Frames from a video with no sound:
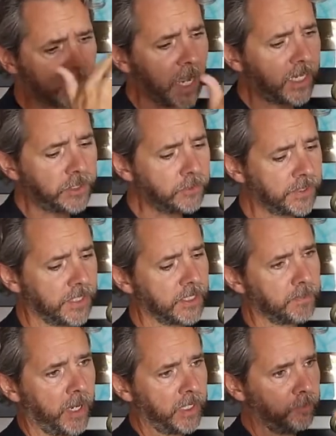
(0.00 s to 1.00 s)
I use
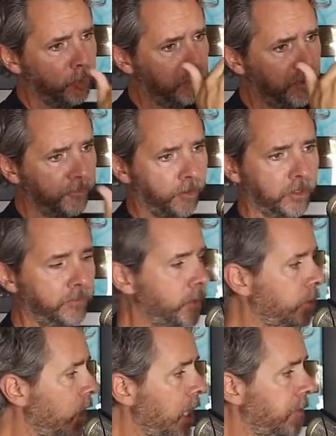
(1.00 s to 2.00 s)
this mic boom in front of
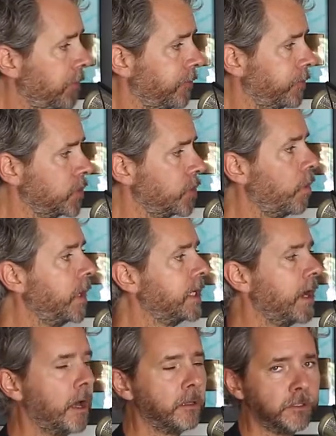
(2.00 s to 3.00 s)
you, but for
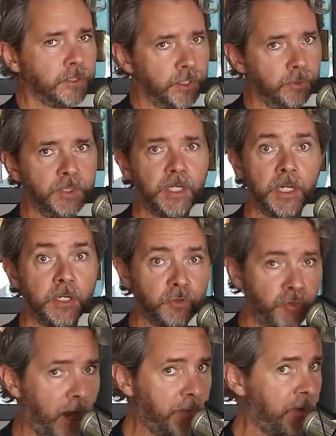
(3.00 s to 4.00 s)
$20, you can get a
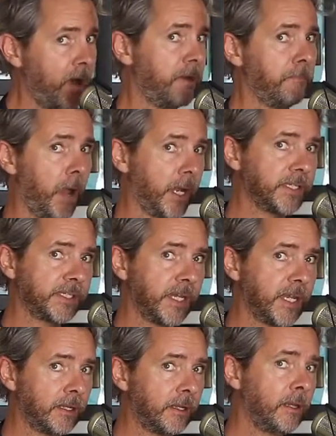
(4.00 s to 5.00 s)
tripod mic
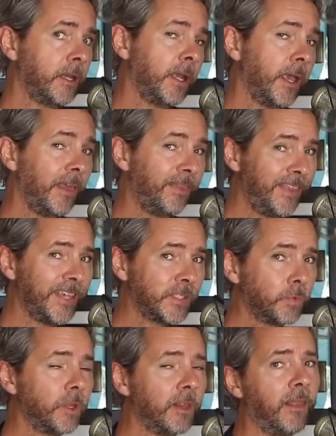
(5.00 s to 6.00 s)
stand.
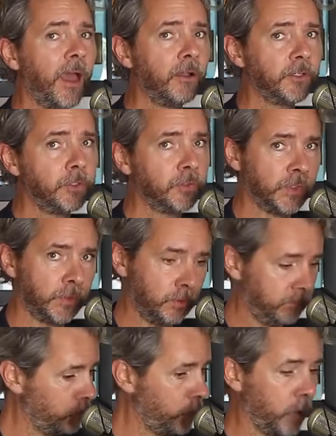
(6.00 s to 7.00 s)
This will allow you
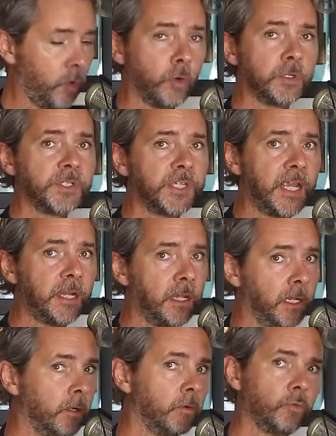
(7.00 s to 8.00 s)
to record
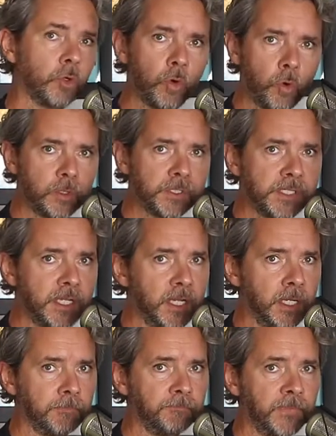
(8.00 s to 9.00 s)
standing, record
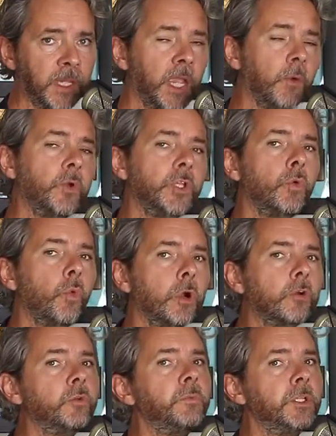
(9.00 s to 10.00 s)
sitting. And when you
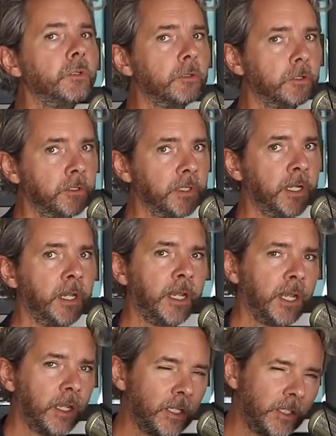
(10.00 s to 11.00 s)
work with me, you'll learn that
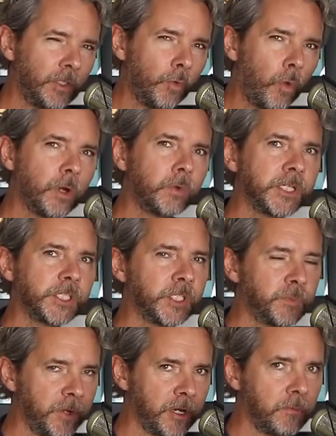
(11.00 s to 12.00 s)
you want to
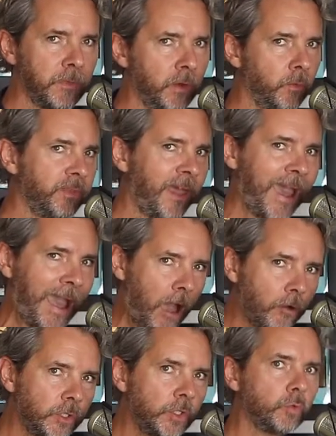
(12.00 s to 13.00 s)
experiment with
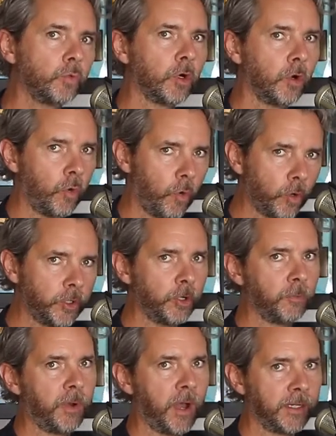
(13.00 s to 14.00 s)
how you record
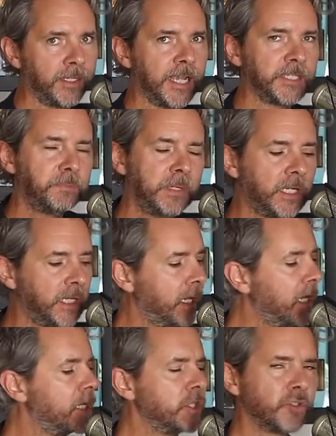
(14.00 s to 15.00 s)
your podcast,
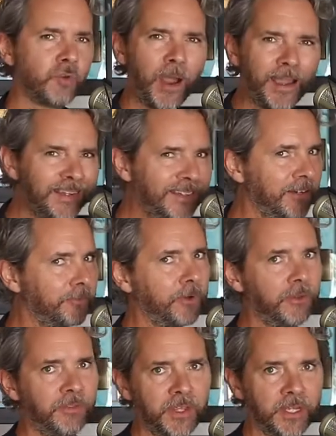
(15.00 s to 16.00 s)
meaning try
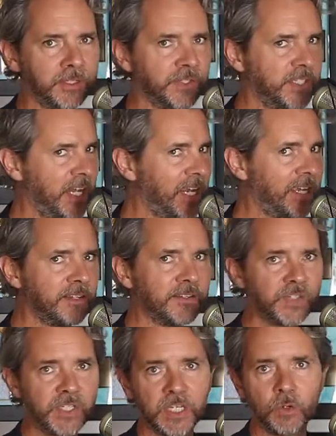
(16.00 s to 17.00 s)
different things, stand,
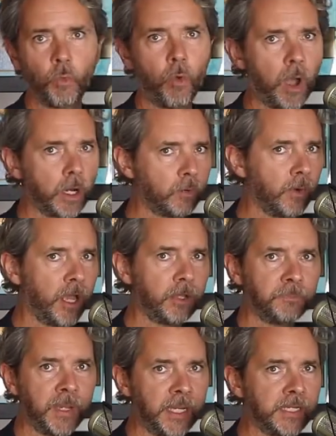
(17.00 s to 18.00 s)
sit, walk
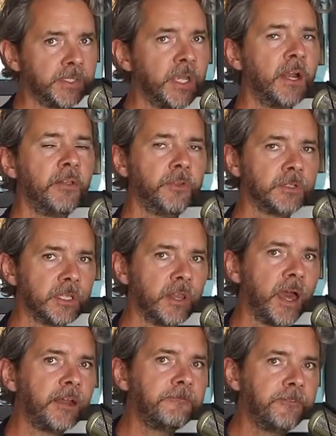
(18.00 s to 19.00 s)
around, pace. There's a
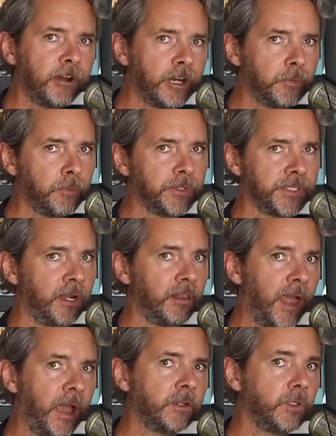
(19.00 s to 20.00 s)
lot of variables that
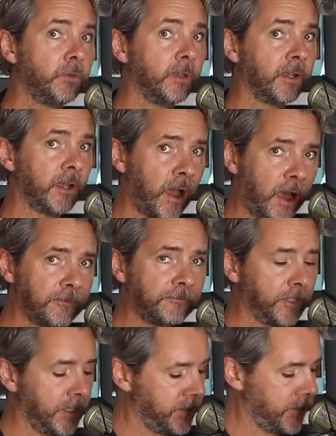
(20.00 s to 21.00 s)
allow you the
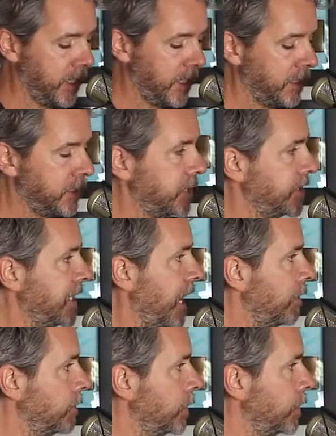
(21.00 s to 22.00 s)
confidence to
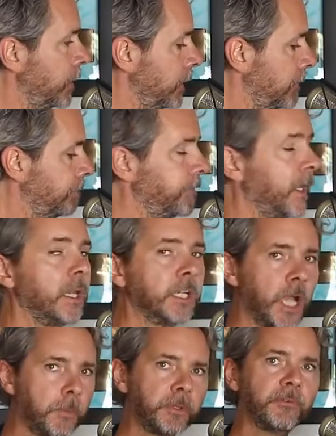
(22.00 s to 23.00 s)
sound good.
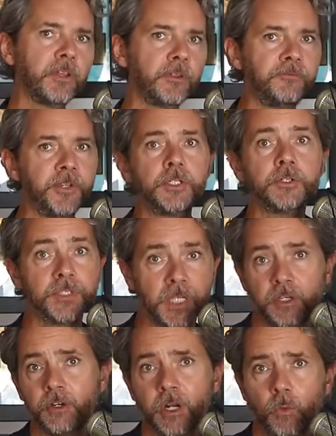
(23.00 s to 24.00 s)
A couple of other features
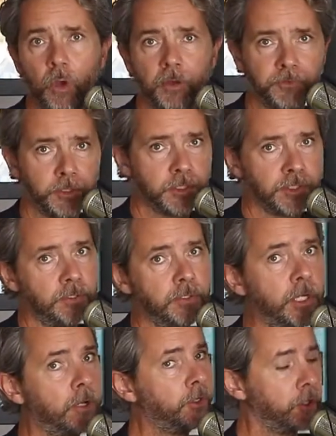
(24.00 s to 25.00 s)
that you're going to want for your
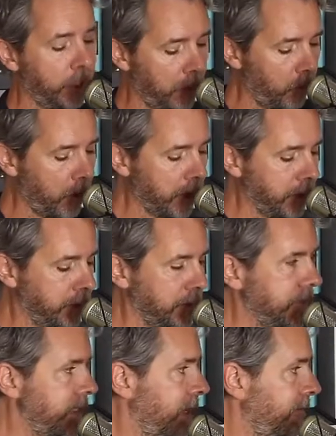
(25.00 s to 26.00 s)
studio, you're going to want a
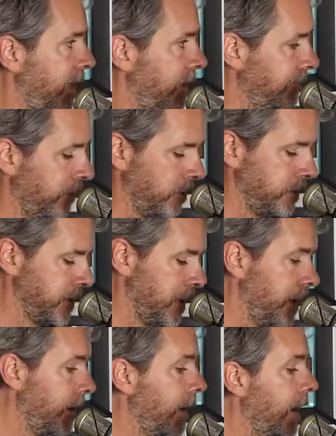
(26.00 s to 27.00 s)
good set of headphones.
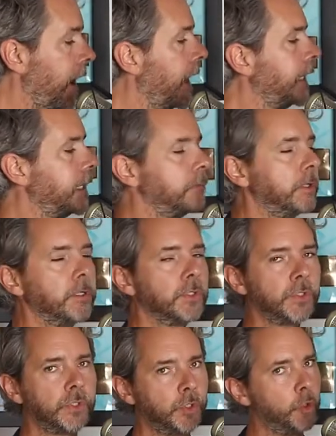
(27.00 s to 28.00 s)
I am
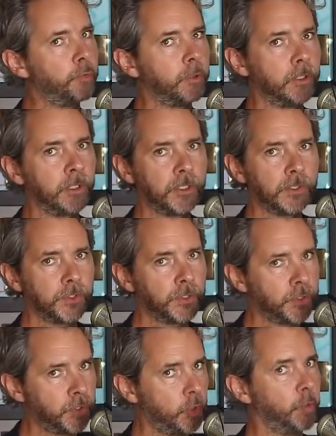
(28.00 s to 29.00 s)
super
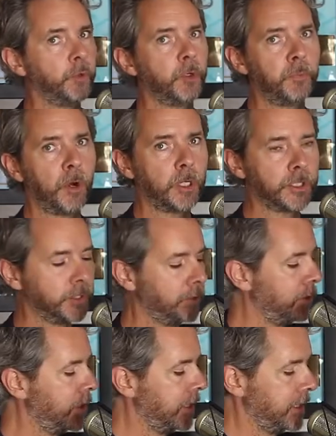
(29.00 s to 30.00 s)

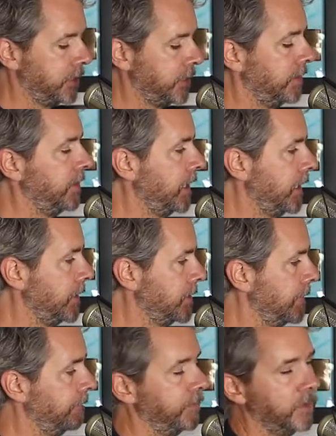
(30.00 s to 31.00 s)
partial to
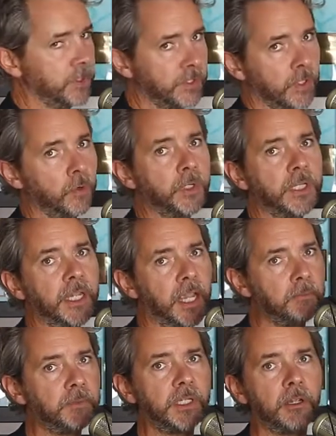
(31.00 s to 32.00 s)
these, the Sony
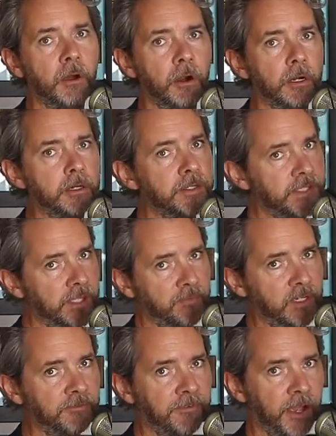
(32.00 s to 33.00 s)
MDR
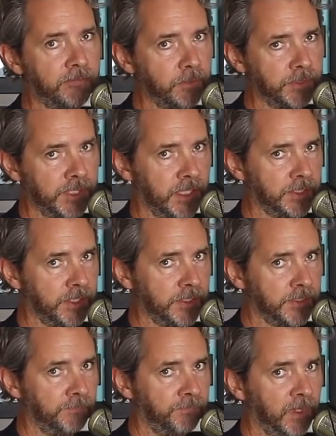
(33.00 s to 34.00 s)

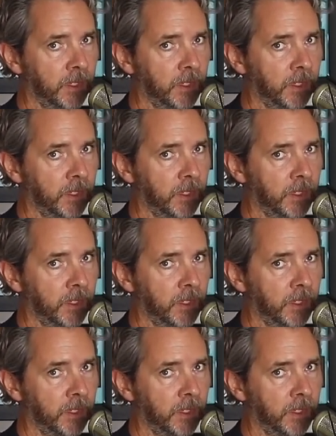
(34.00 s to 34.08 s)
7506s.